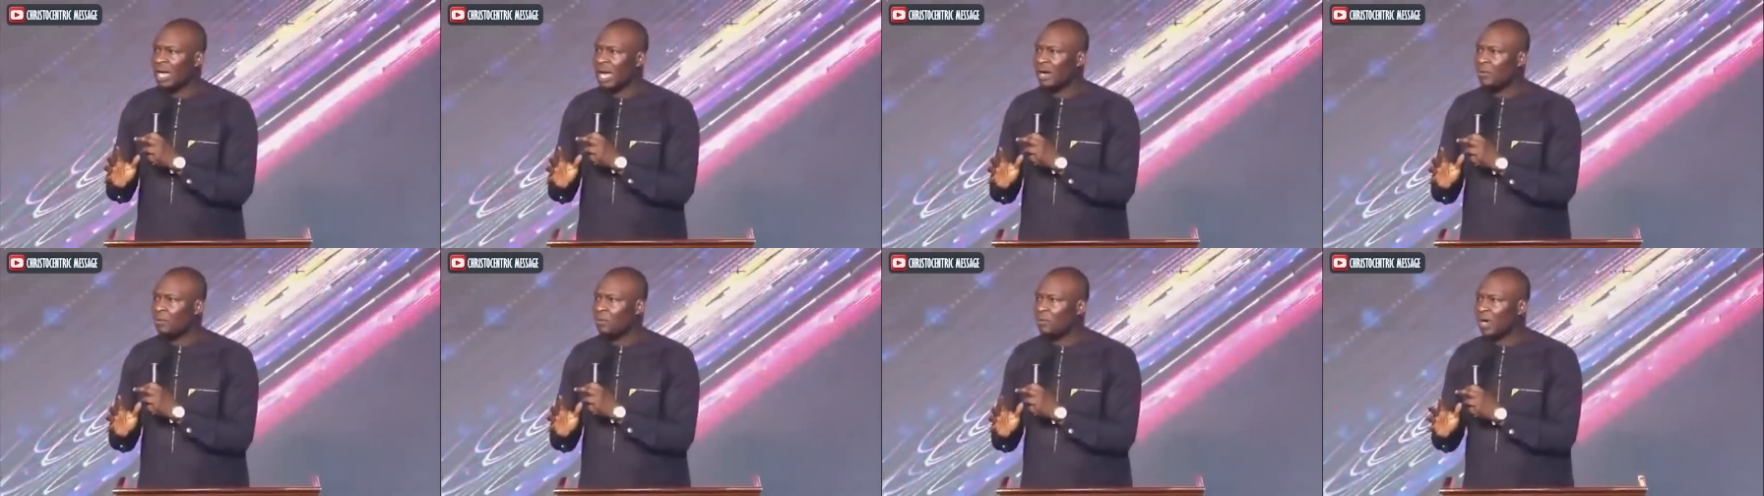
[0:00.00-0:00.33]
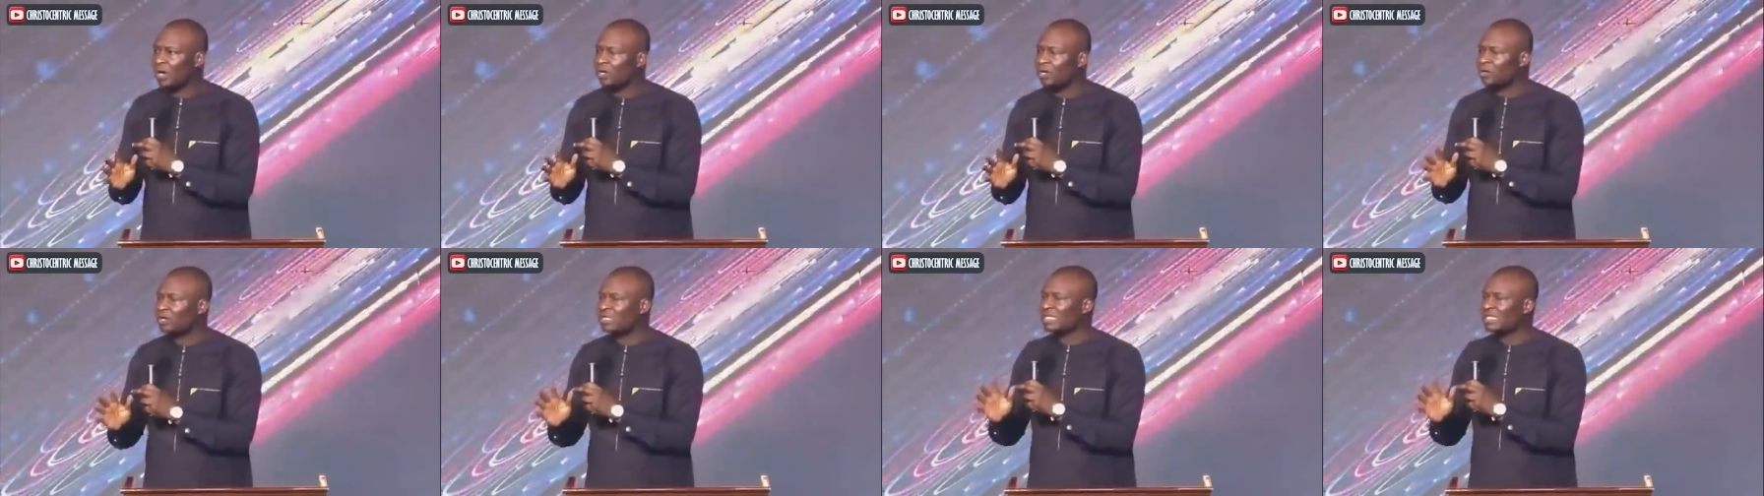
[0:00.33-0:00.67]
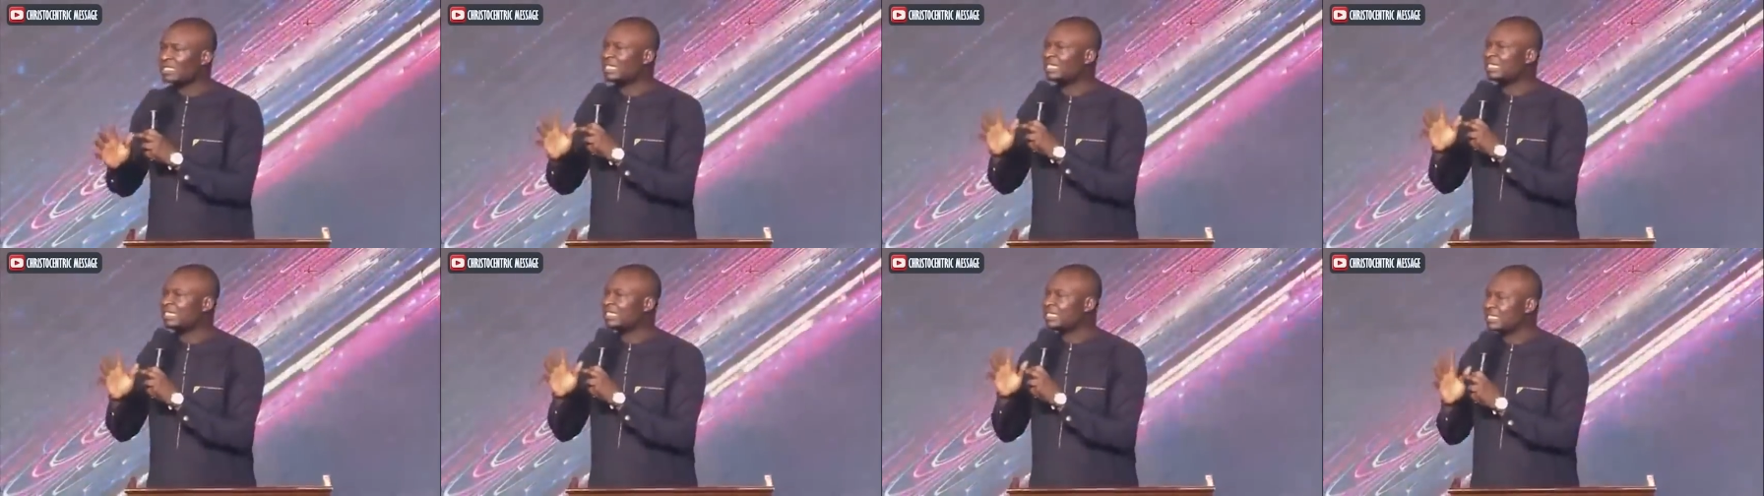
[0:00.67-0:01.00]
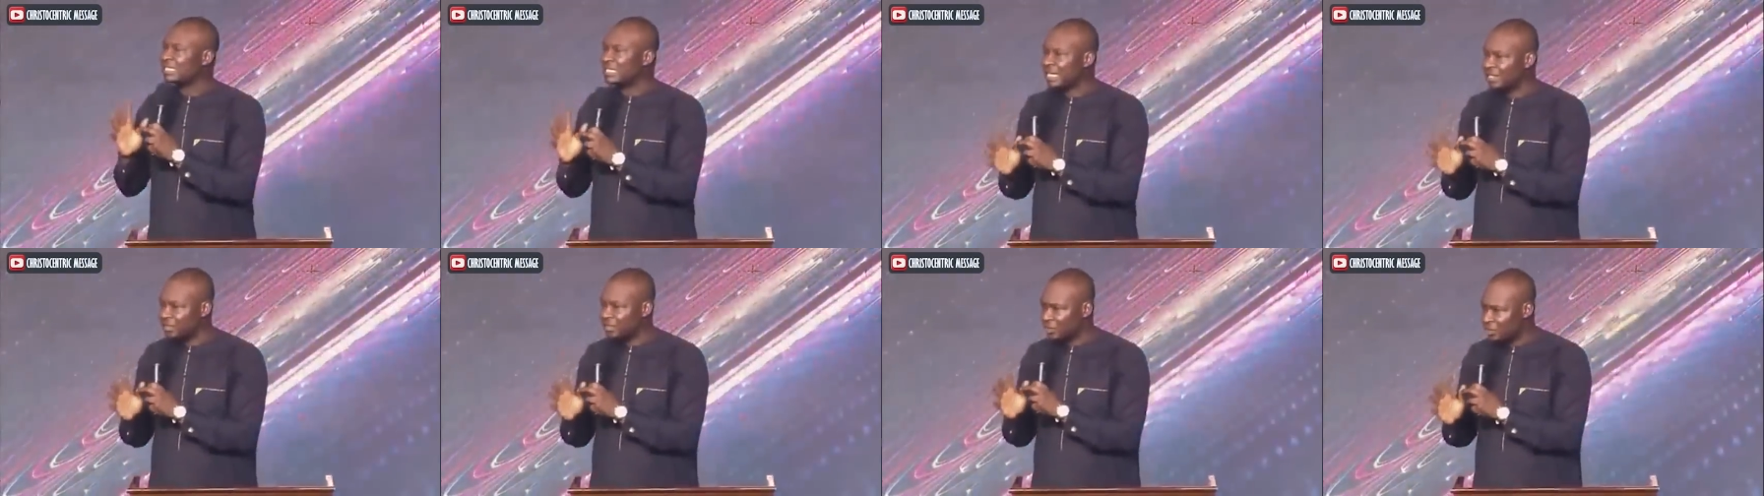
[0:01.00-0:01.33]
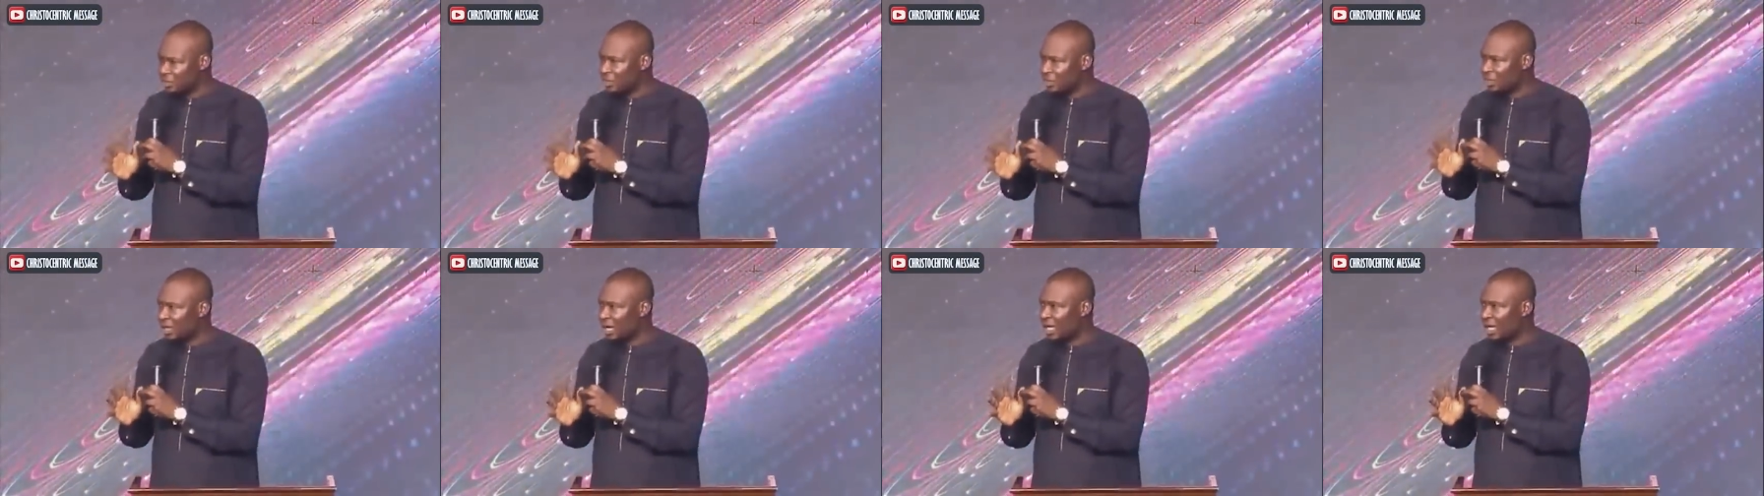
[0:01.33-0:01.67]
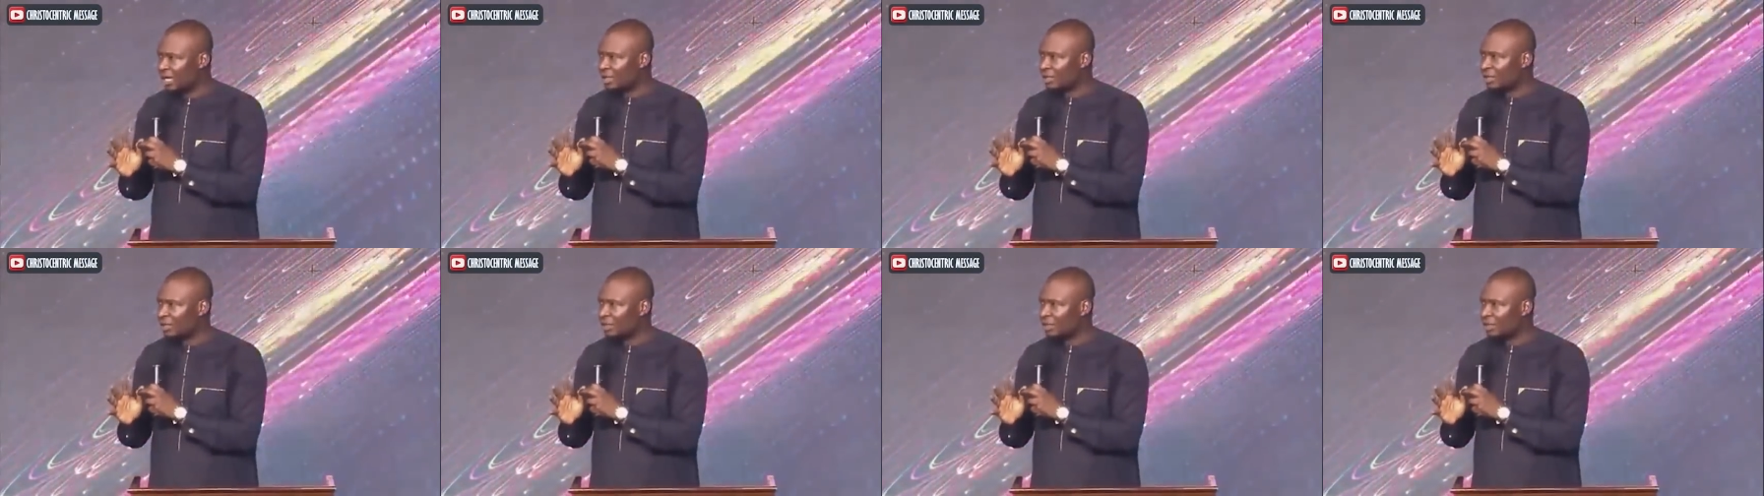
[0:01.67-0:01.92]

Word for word: and we are not intentional